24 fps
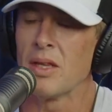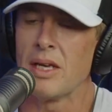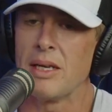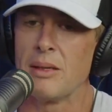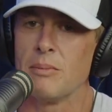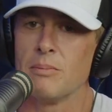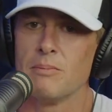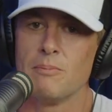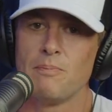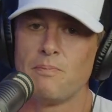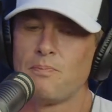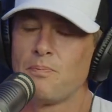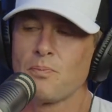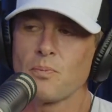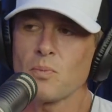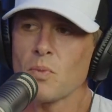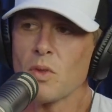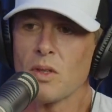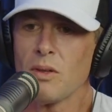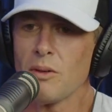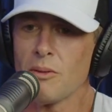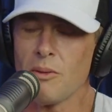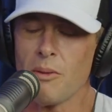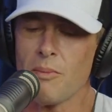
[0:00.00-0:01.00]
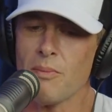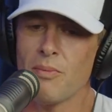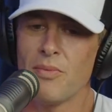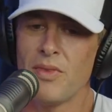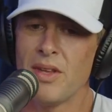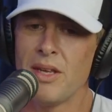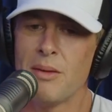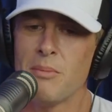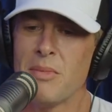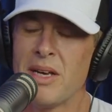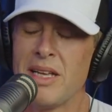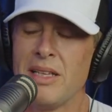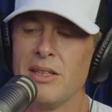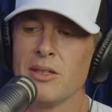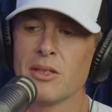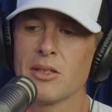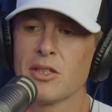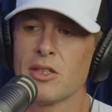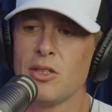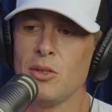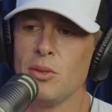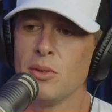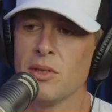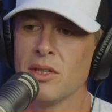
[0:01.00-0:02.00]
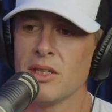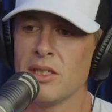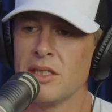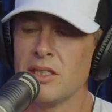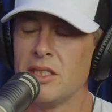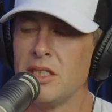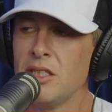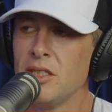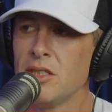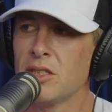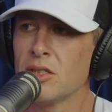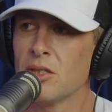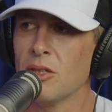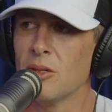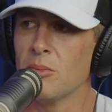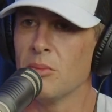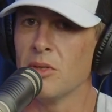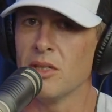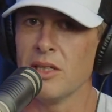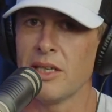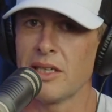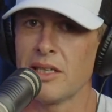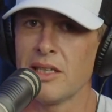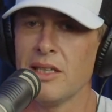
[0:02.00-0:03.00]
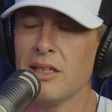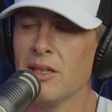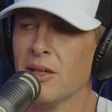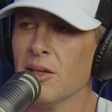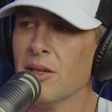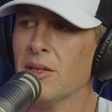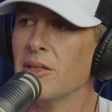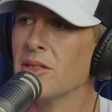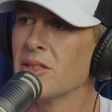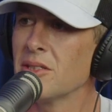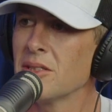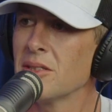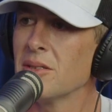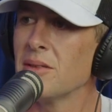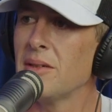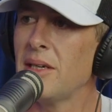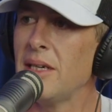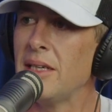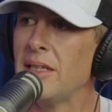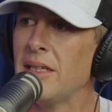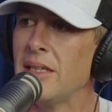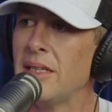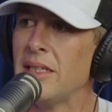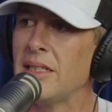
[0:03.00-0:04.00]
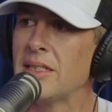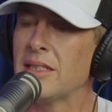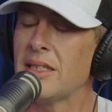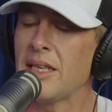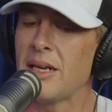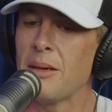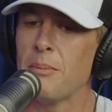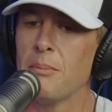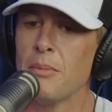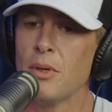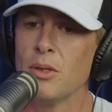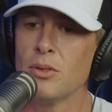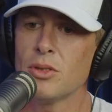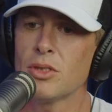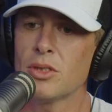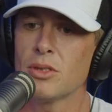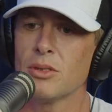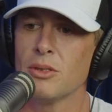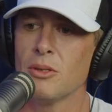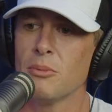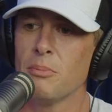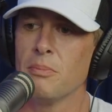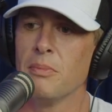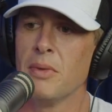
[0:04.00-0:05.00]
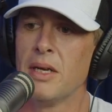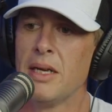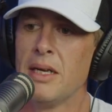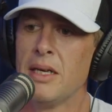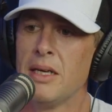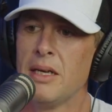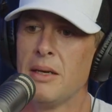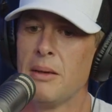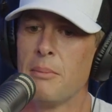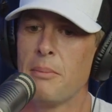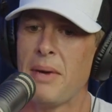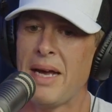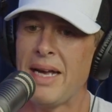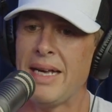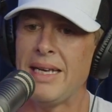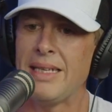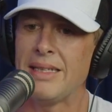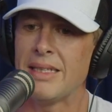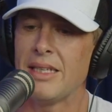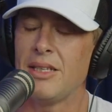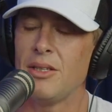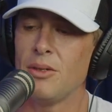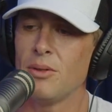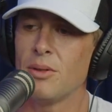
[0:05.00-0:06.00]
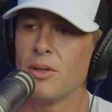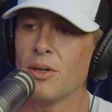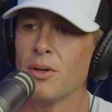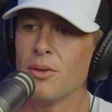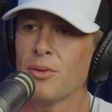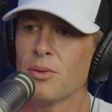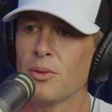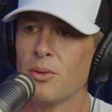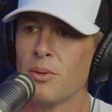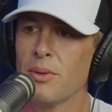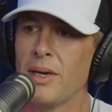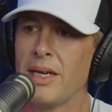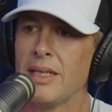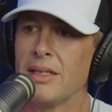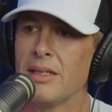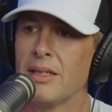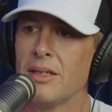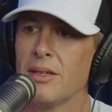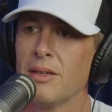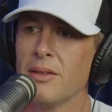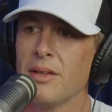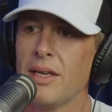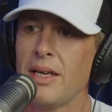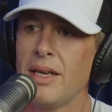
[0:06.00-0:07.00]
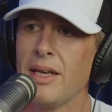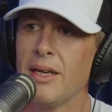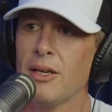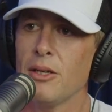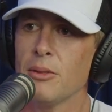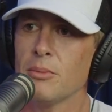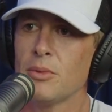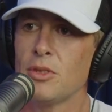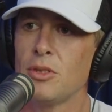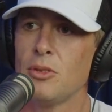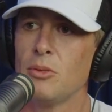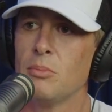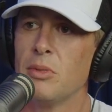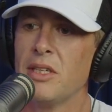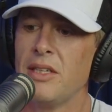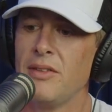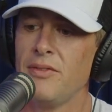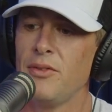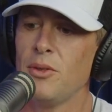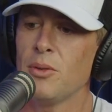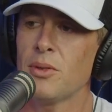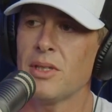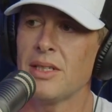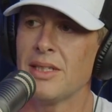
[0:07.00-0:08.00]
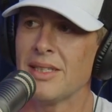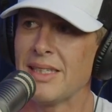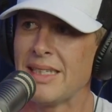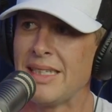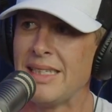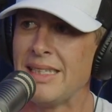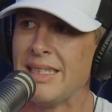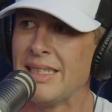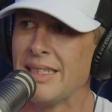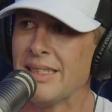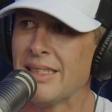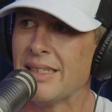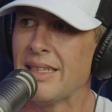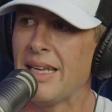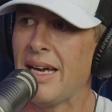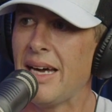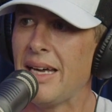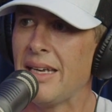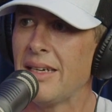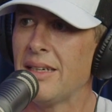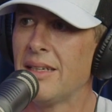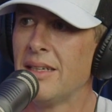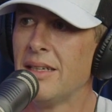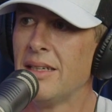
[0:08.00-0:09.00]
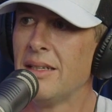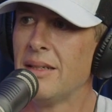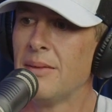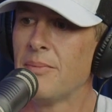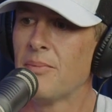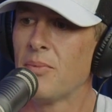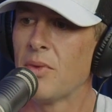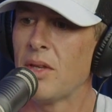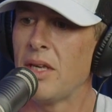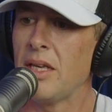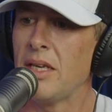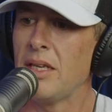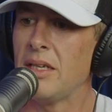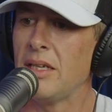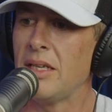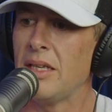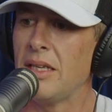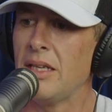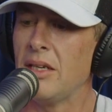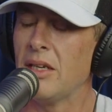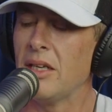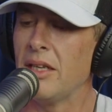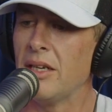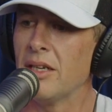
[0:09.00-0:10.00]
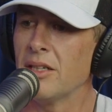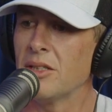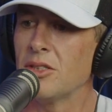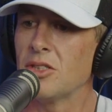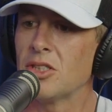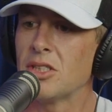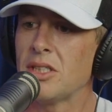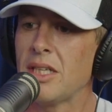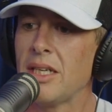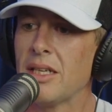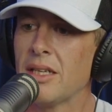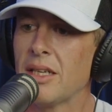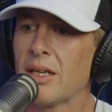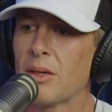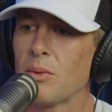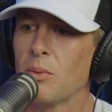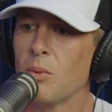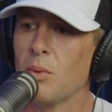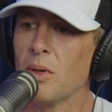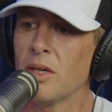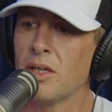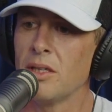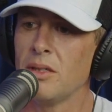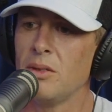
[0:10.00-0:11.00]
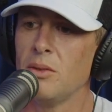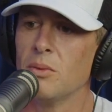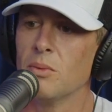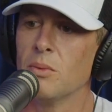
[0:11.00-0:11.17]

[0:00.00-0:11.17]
Like it may look cute on a t-shirt, but like it hurts, right? And it's emotional pain that you go through right there that helps you. But if you can lean into that and understand like what